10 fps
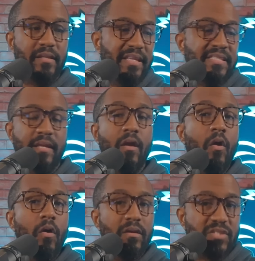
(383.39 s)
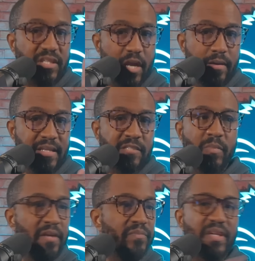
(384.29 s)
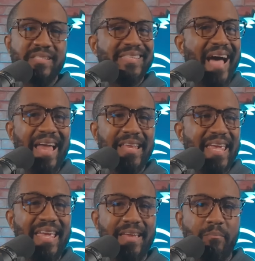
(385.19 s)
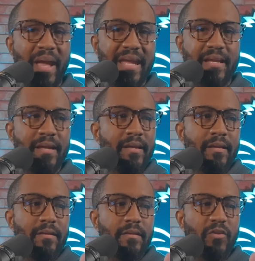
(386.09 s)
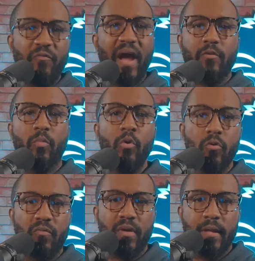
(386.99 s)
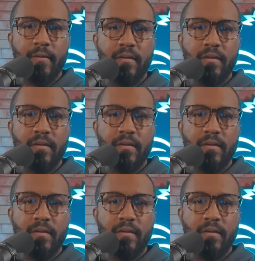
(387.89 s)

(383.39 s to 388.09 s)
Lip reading: Listen, Za'Darius Smith does not make the final move.